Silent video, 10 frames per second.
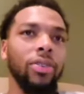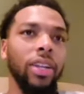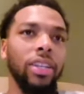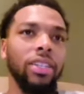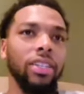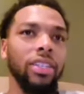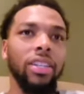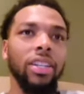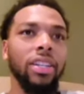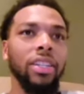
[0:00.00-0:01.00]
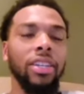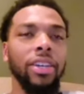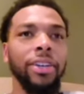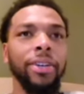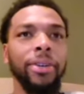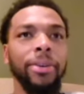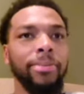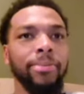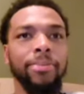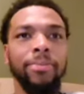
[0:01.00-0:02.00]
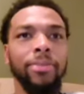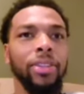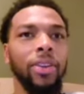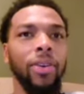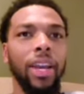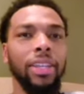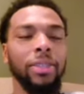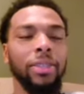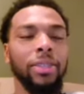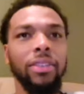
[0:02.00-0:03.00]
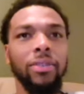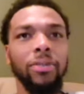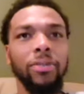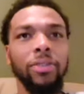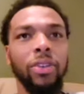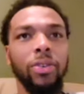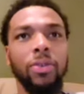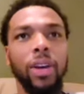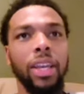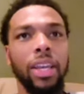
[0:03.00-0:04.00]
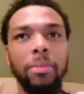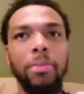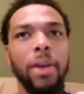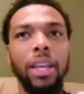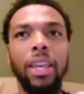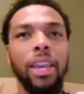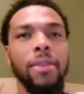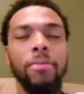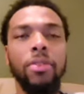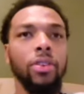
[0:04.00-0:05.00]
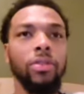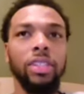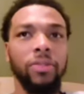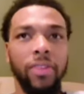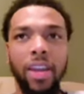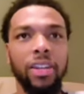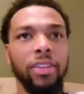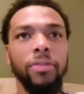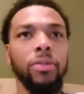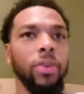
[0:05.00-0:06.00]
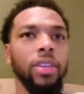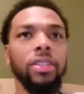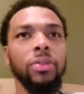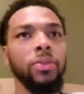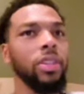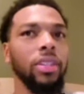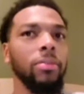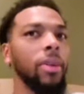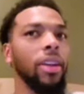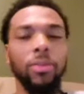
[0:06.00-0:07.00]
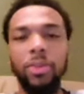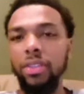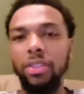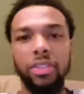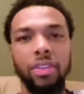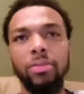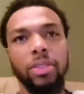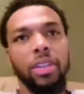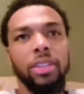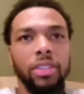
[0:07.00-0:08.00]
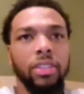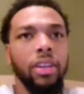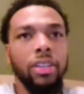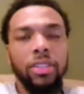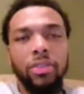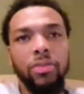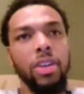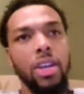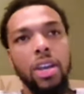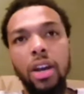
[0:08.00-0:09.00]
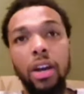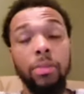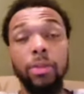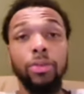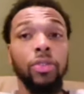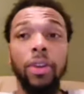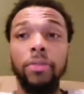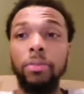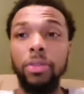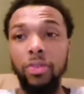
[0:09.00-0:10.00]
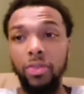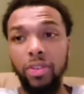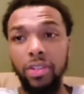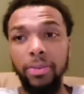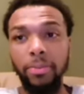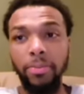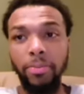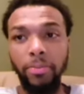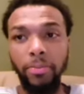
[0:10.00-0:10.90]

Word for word: So that's just another um you know, aspect of, you know, who I am in my game, you know, just finding different ways to win no matter what the circumstances are. So um, it was great for me growing up.